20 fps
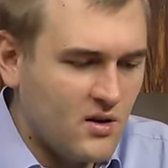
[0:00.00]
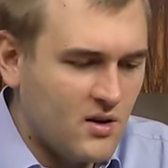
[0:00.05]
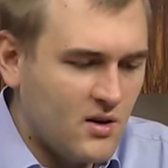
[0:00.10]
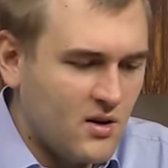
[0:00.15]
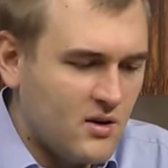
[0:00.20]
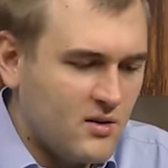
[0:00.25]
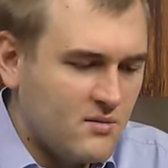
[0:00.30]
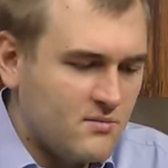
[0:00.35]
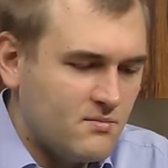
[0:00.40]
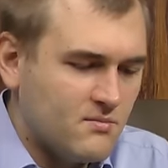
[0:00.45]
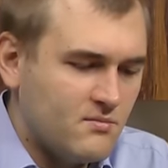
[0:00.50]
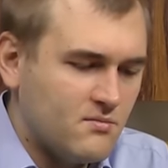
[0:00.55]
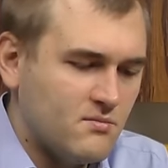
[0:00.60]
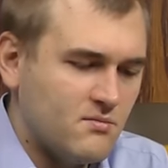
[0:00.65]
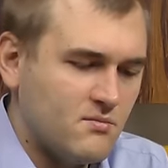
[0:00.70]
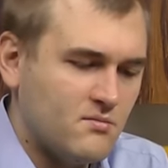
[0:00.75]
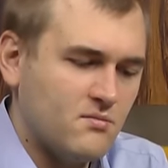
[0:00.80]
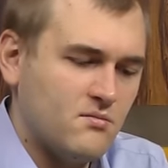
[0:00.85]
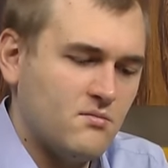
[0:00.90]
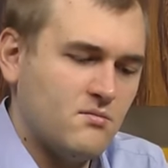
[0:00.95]

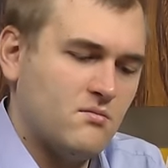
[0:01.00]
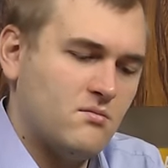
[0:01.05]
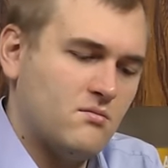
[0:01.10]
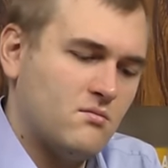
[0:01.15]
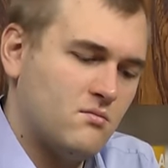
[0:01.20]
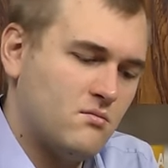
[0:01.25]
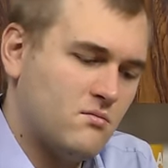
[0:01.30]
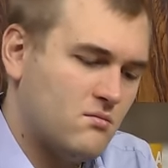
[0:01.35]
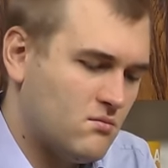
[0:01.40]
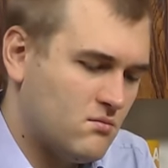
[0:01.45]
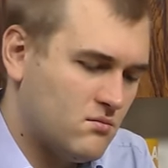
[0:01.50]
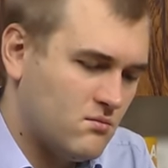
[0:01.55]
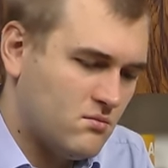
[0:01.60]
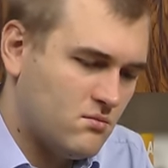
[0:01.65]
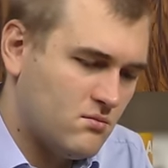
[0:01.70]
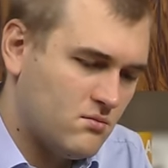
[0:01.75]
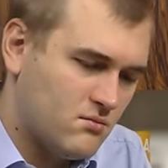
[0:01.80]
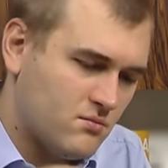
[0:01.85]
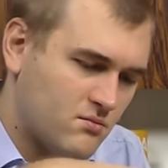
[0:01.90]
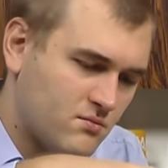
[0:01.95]

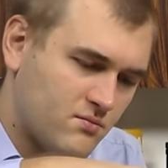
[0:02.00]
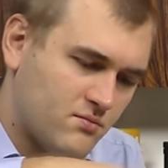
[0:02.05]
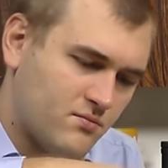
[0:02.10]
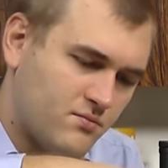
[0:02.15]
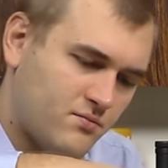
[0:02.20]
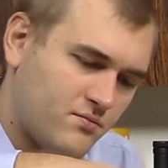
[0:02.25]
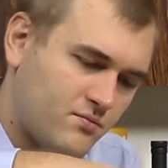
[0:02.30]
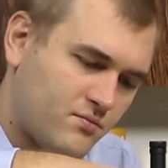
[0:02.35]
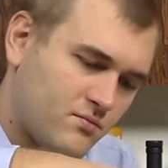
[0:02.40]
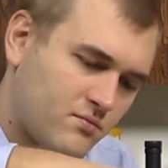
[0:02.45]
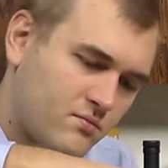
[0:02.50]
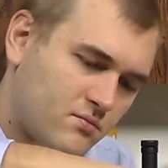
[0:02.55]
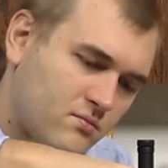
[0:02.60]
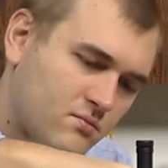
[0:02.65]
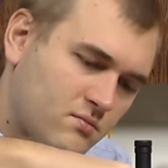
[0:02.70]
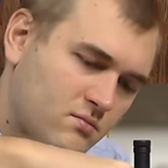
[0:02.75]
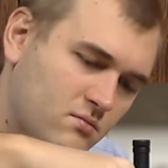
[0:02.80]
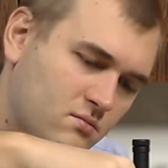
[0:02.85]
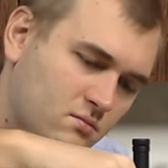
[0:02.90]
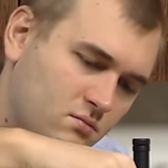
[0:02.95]

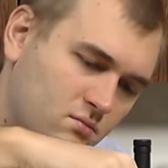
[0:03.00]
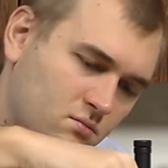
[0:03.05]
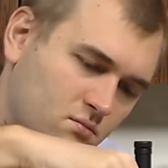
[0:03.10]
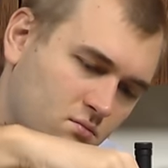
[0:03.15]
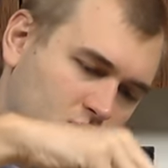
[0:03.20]
[no speech]